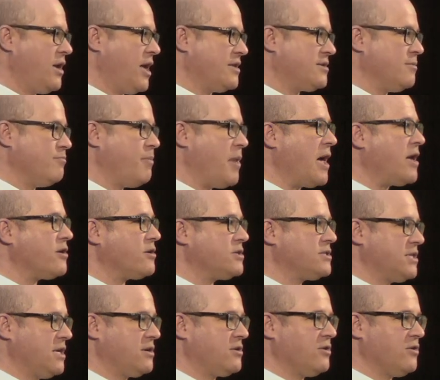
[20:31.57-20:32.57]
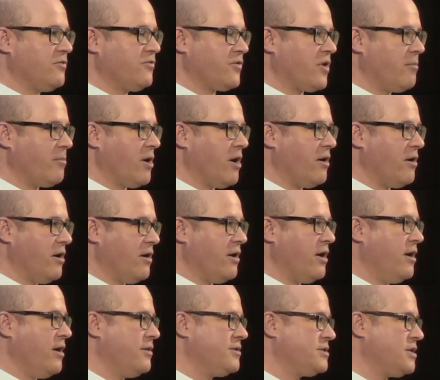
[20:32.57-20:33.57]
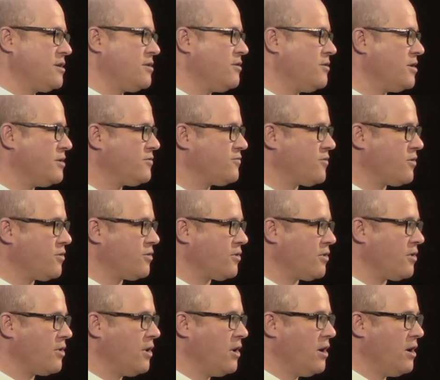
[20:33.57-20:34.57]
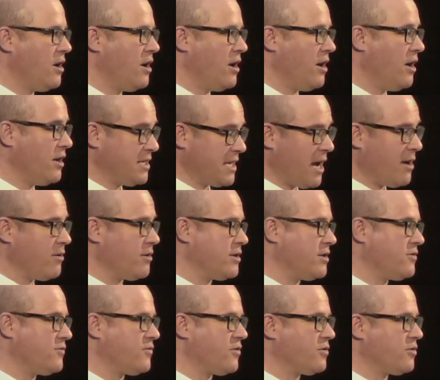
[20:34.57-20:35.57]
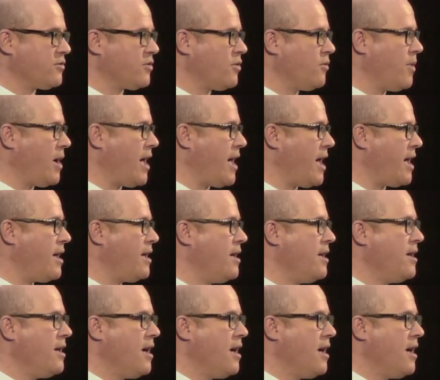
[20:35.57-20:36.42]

gets a better signal from a signal that's further, a tower that's further away.